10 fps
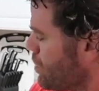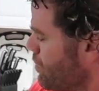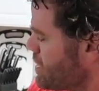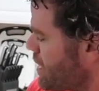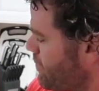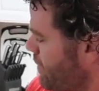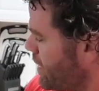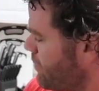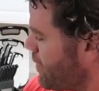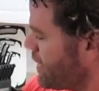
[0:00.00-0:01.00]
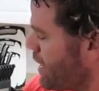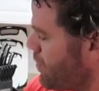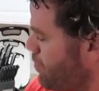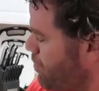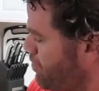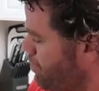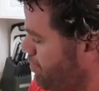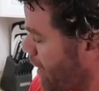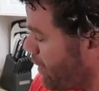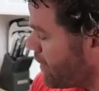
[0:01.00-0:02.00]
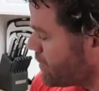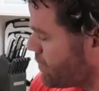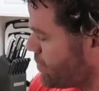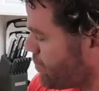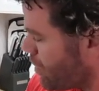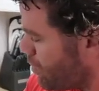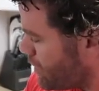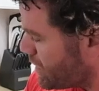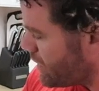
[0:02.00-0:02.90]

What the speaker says: The reason I find it funny that parents struggle with